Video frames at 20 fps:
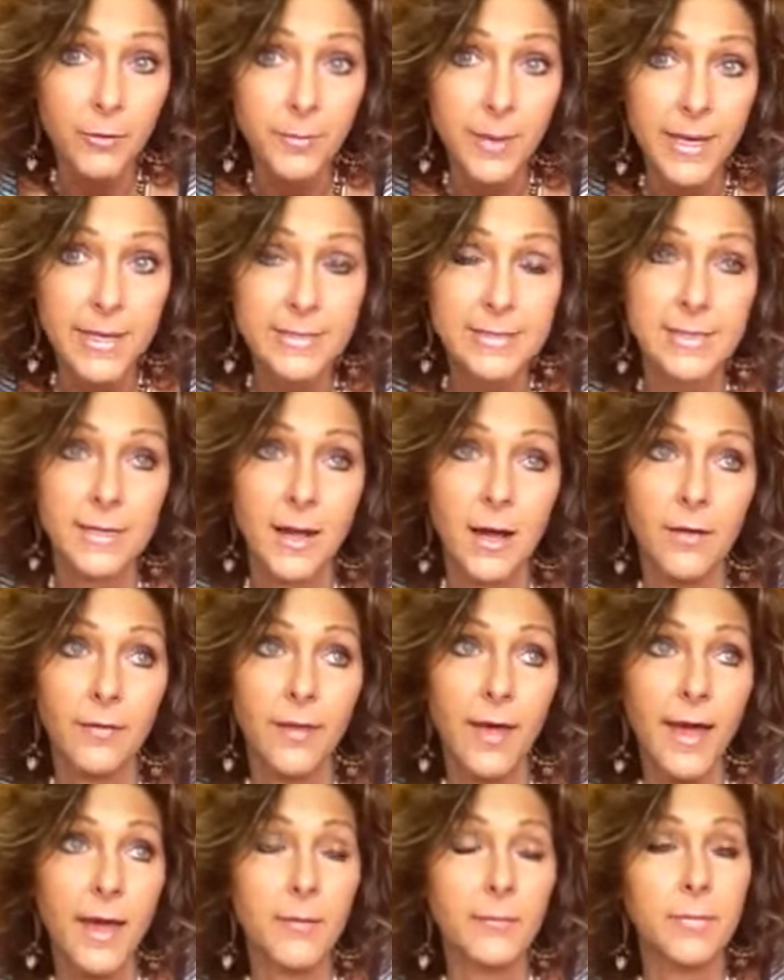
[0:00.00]
base and all
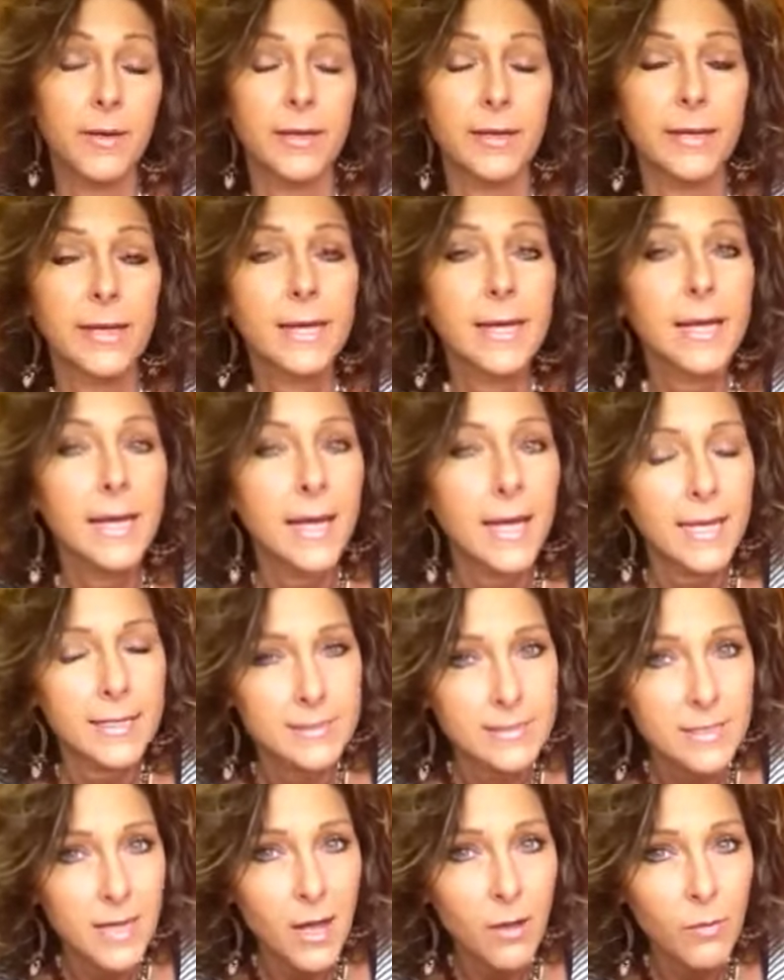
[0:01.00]
that, but
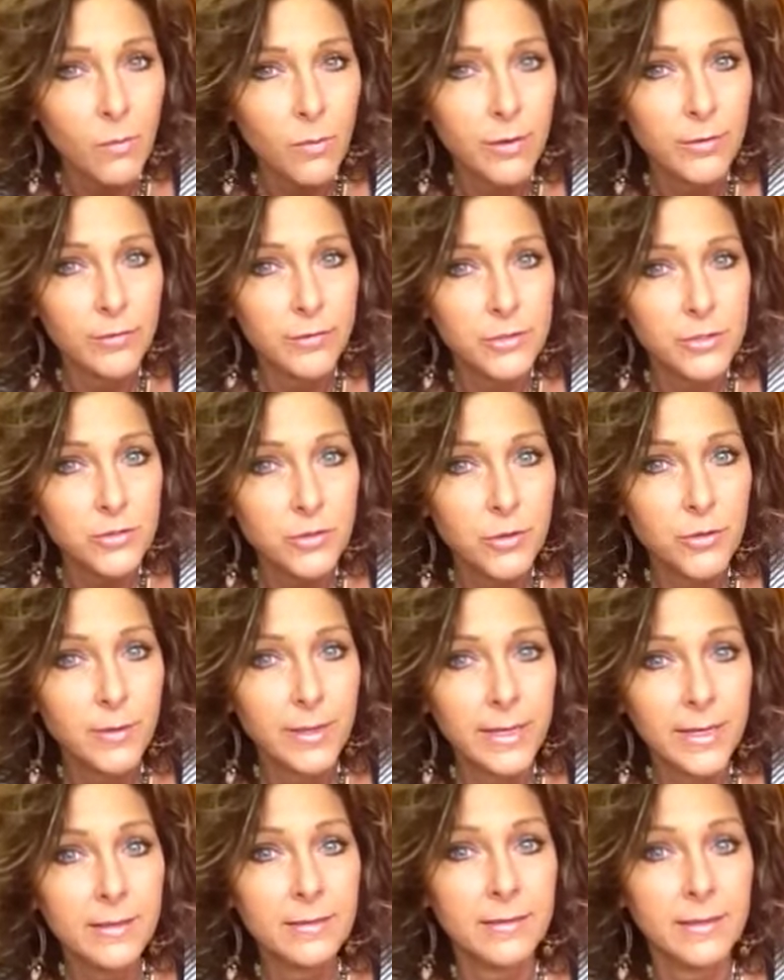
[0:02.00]
it's not where the true
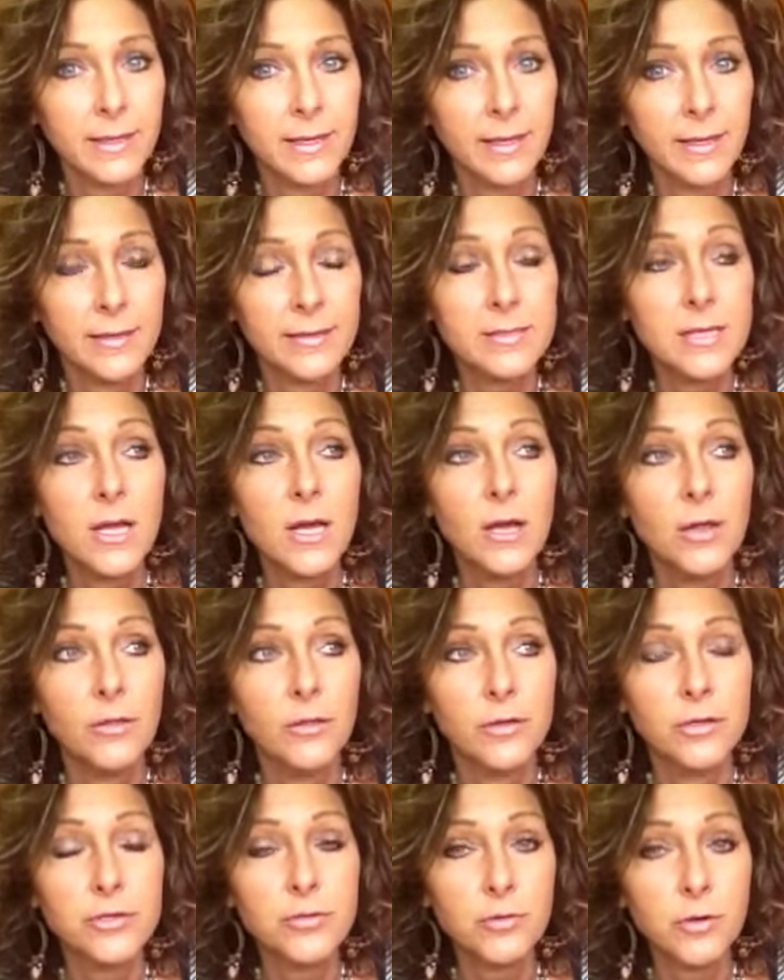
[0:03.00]
healing is.
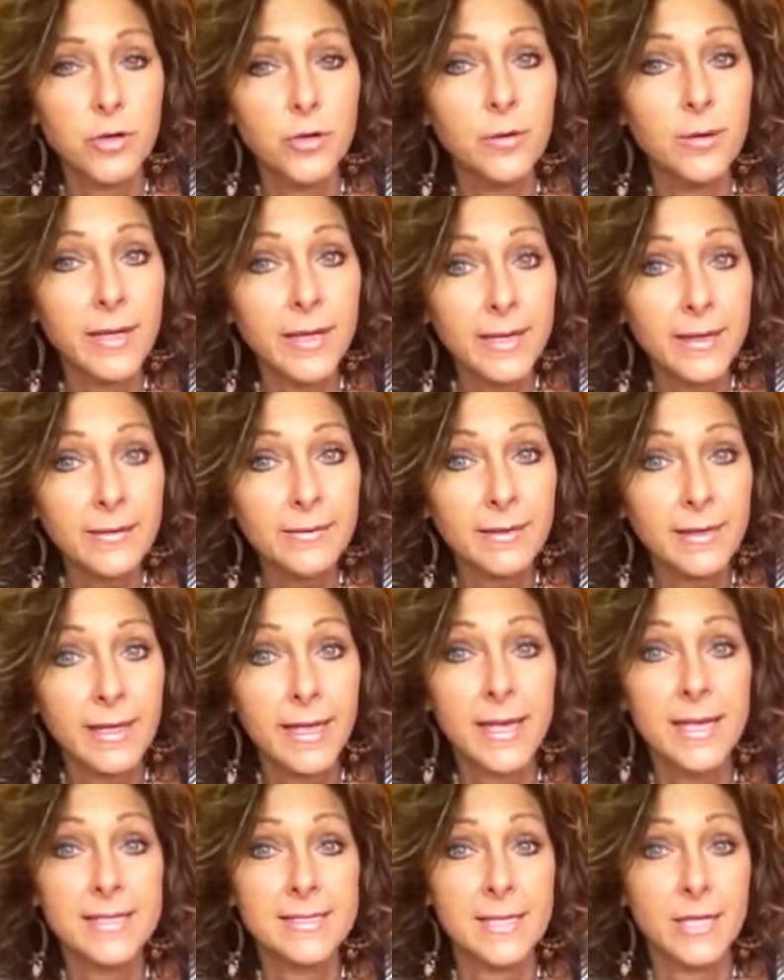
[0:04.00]
The true healing
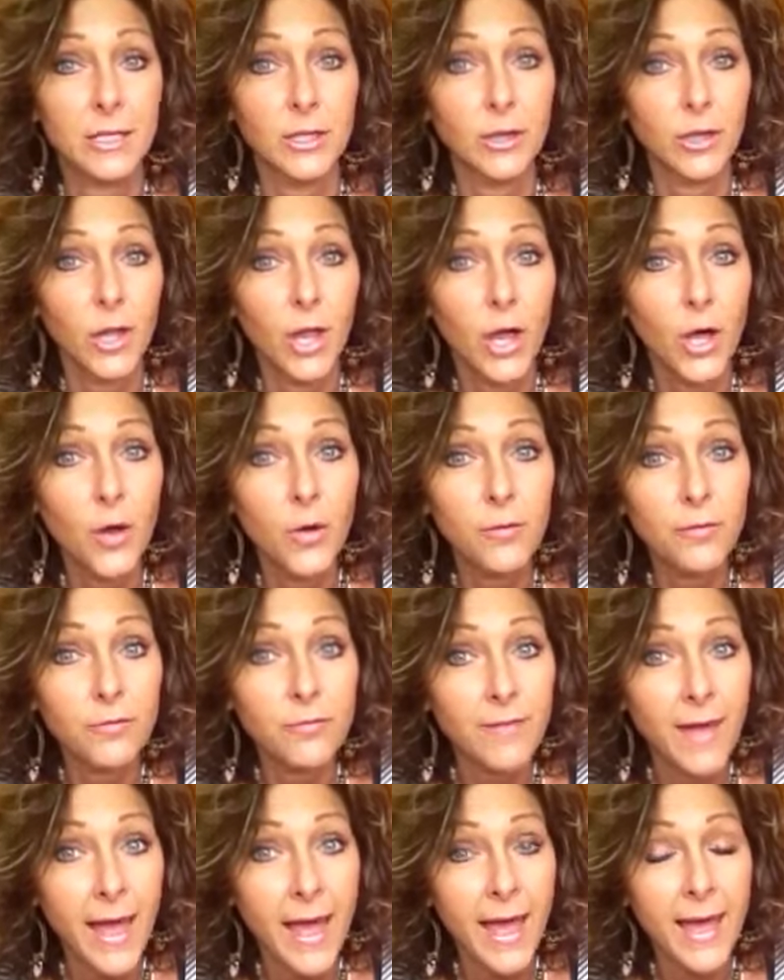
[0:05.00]
is in low
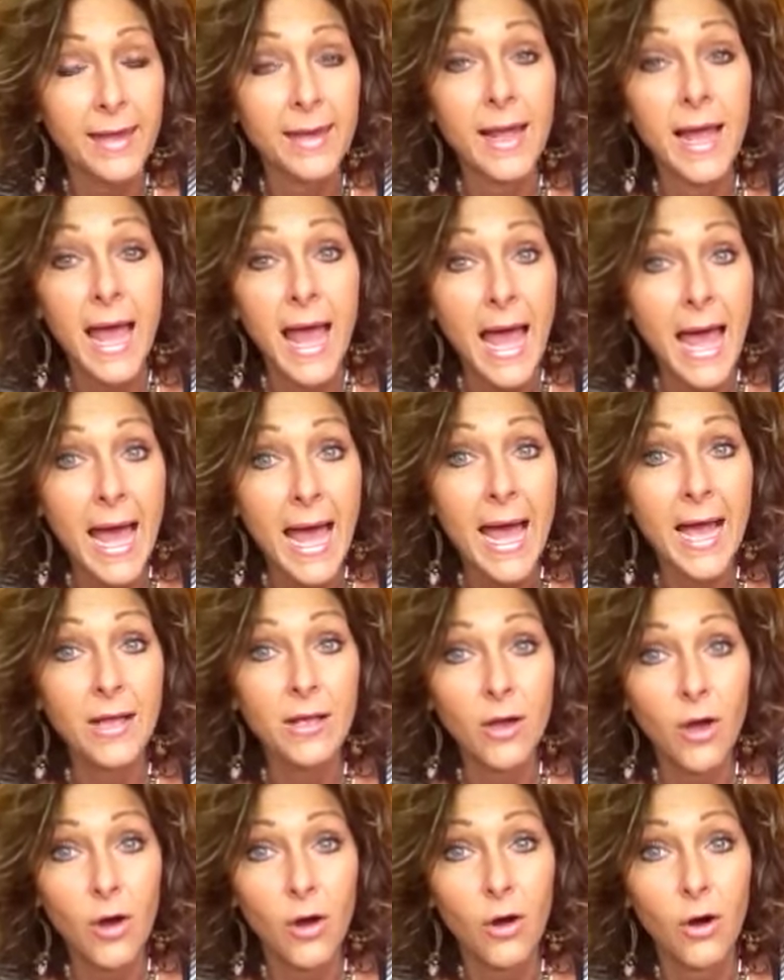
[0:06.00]
fat, high
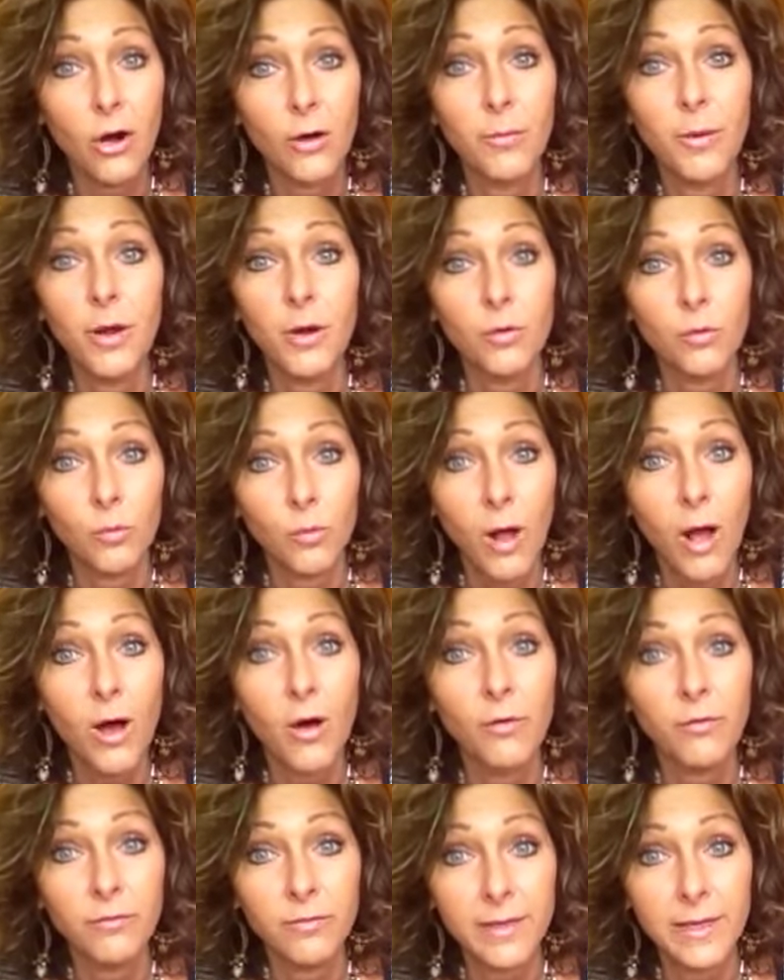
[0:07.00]
carb,
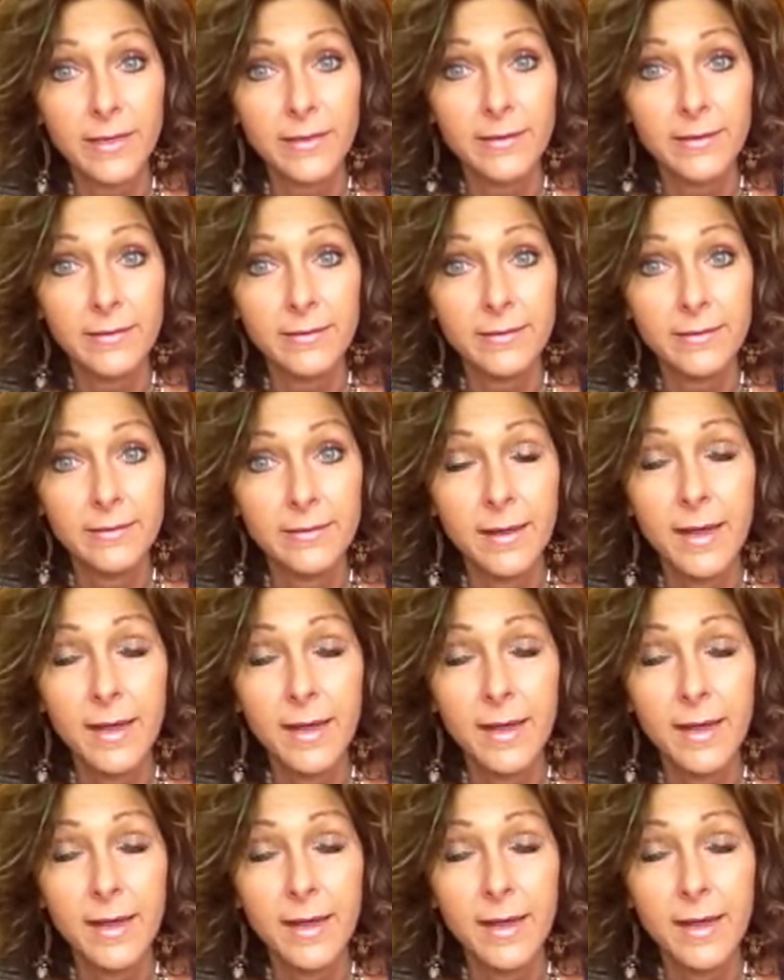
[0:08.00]
raw vegan.